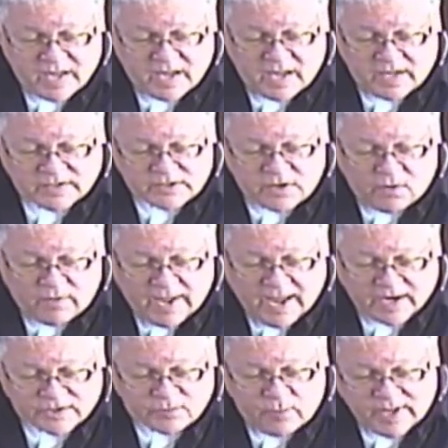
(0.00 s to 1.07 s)
So
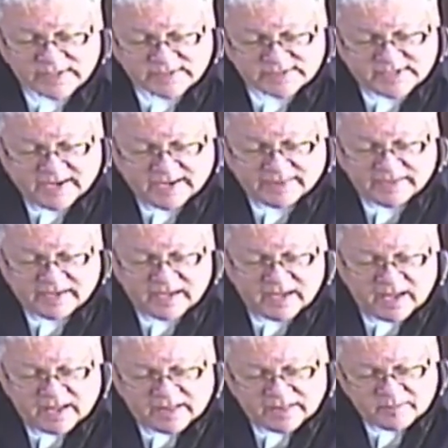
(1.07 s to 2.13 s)
Ash Wednesday,
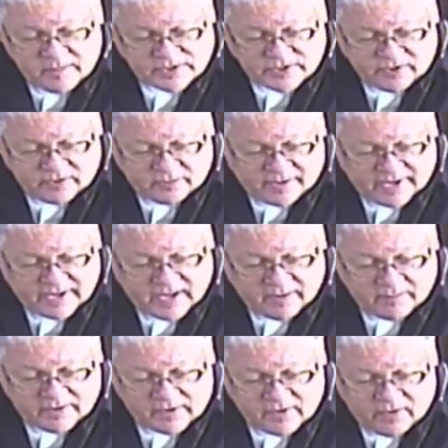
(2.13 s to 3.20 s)
the material by
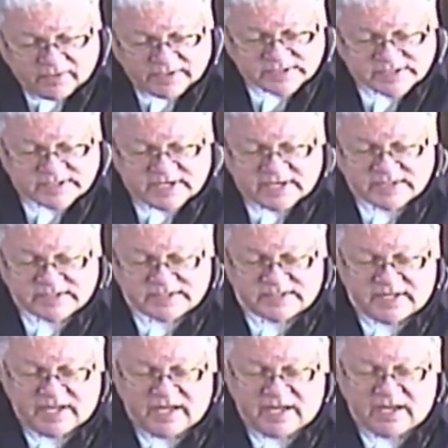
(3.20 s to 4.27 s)
Emma Curtis is
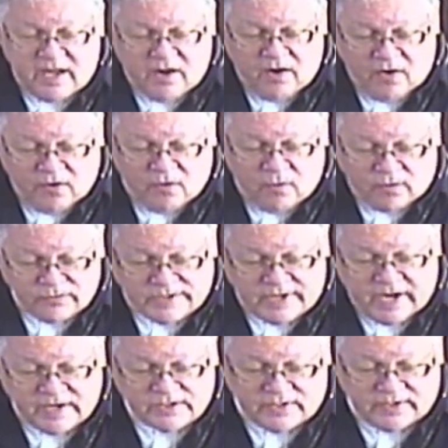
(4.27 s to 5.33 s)
her
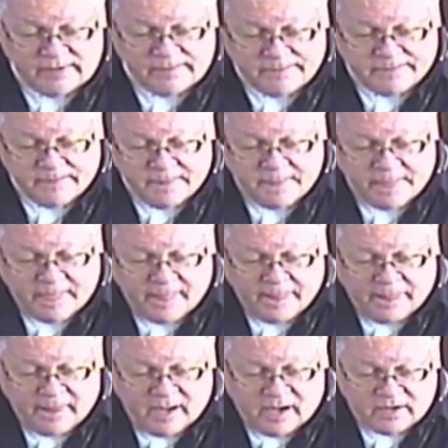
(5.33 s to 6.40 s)
quotation
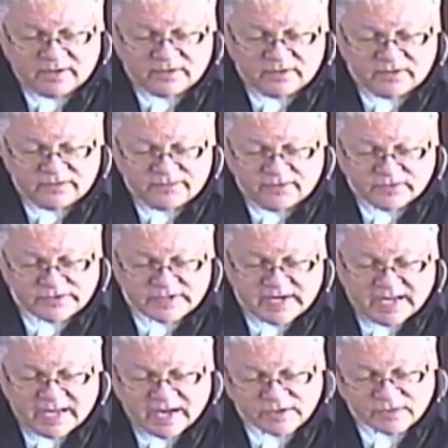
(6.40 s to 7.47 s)
under the first
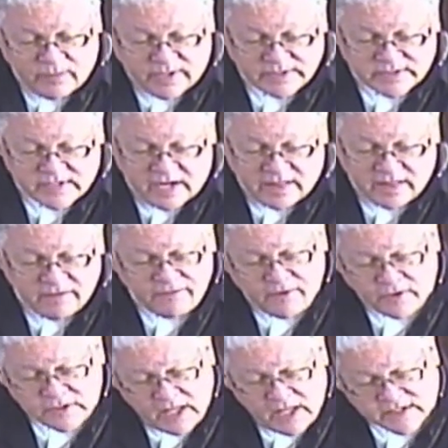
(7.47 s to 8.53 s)
day, Ash Wednesday. The
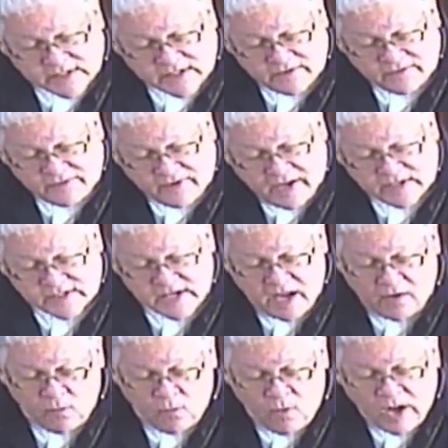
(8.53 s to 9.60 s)
first lesson finds
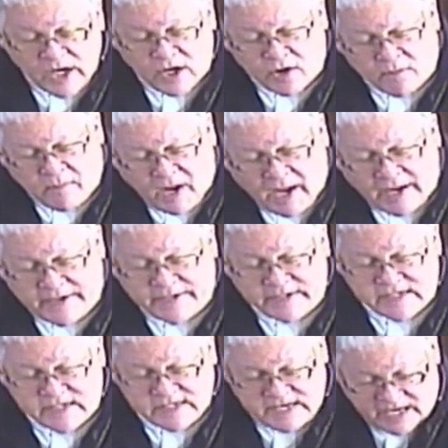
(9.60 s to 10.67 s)
out what your mind is
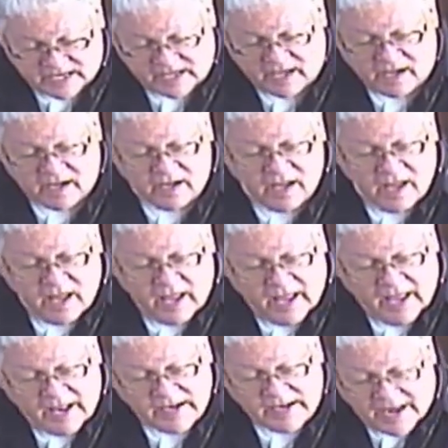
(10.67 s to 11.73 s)
seeking
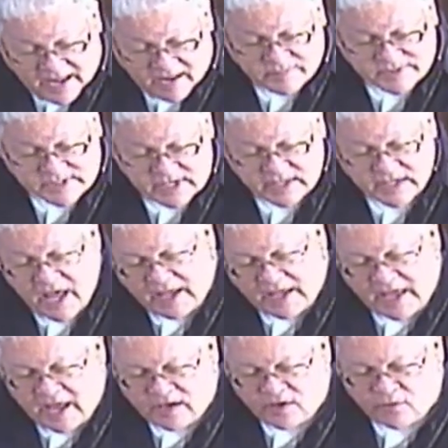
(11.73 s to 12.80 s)
and names it.
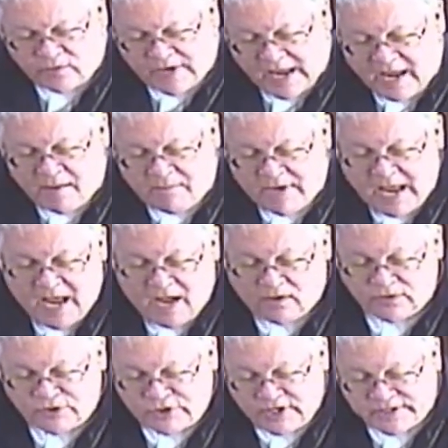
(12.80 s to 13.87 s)
Can you name
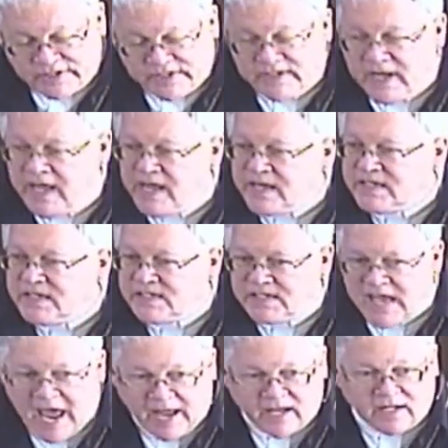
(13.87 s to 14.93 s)
now just
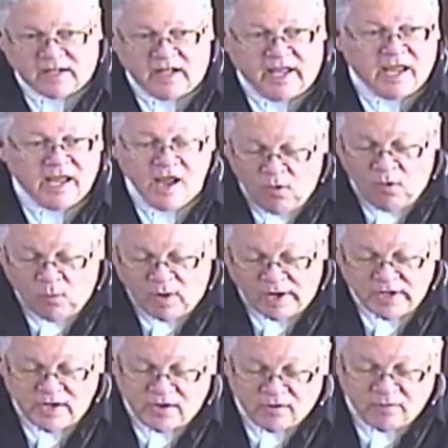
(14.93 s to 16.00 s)
exactly
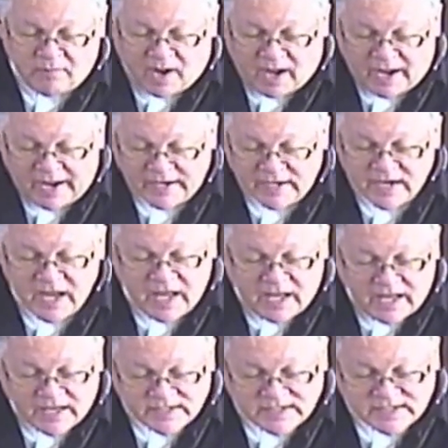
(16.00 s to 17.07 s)
what your mind
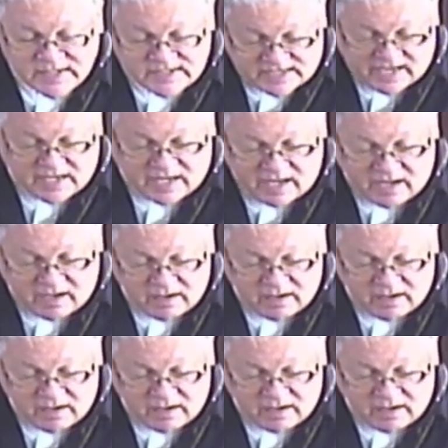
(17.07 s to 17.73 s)
is seeking?